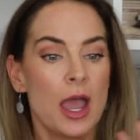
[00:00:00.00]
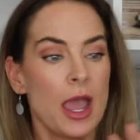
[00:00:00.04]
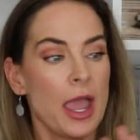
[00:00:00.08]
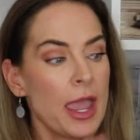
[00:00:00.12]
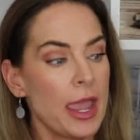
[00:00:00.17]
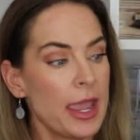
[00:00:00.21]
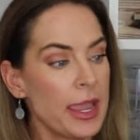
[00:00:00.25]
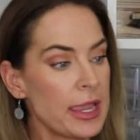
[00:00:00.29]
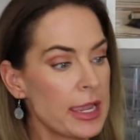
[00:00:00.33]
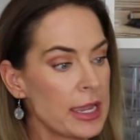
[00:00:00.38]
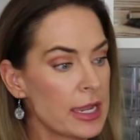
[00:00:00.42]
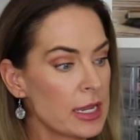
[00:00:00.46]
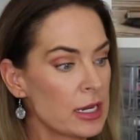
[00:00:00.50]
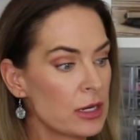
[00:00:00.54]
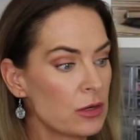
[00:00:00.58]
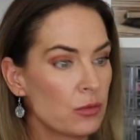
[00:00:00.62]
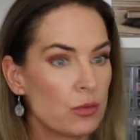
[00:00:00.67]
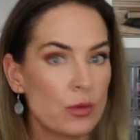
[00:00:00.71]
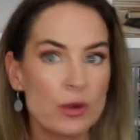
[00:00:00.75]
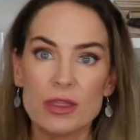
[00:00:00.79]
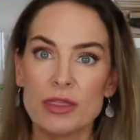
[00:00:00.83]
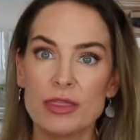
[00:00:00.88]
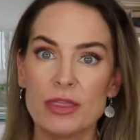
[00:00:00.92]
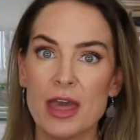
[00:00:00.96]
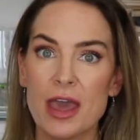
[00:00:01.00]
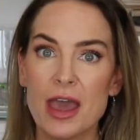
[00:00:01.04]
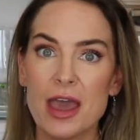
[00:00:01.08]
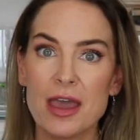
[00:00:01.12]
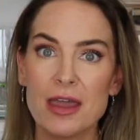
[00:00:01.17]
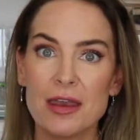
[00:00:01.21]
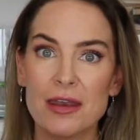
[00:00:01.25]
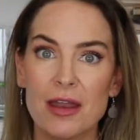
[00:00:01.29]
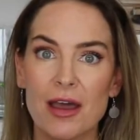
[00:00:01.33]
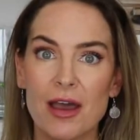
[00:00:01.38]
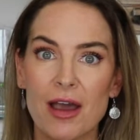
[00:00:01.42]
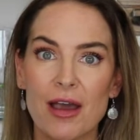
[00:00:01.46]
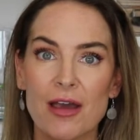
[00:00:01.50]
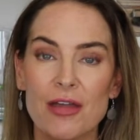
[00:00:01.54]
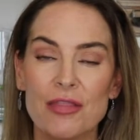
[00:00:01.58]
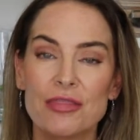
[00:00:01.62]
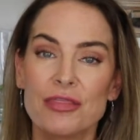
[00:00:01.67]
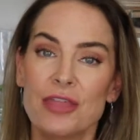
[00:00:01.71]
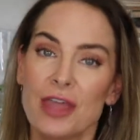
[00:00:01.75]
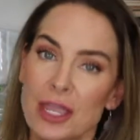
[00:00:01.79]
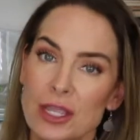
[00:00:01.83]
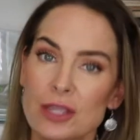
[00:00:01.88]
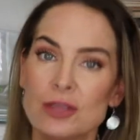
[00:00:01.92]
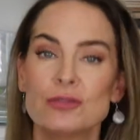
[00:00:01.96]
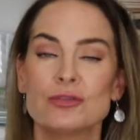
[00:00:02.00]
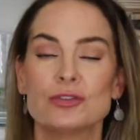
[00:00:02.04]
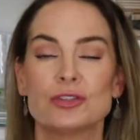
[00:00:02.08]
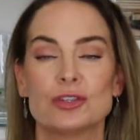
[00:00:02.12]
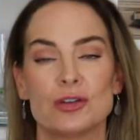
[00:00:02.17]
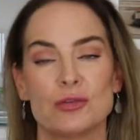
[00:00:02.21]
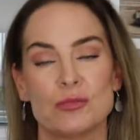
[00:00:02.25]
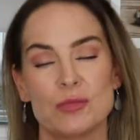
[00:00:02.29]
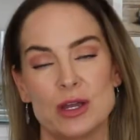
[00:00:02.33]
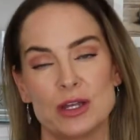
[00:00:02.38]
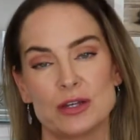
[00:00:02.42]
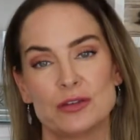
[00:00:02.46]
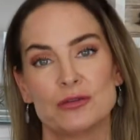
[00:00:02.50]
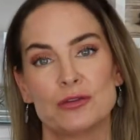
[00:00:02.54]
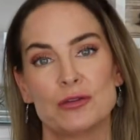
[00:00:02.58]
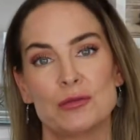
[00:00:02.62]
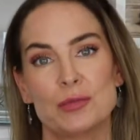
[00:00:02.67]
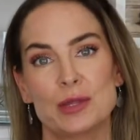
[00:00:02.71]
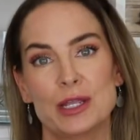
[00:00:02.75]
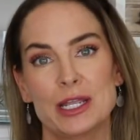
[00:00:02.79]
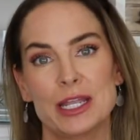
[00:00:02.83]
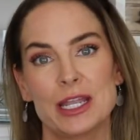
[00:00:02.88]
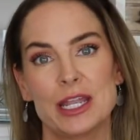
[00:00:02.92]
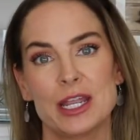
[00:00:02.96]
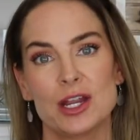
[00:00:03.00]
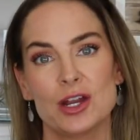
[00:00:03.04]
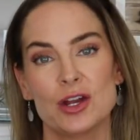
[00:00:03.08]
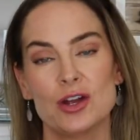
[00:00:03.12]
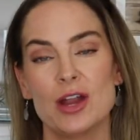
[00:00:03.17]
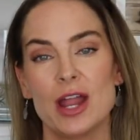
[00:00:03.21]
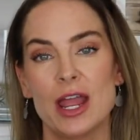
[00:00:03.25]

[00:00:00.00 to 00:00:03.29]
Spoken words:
And with that, thank you so much for being here,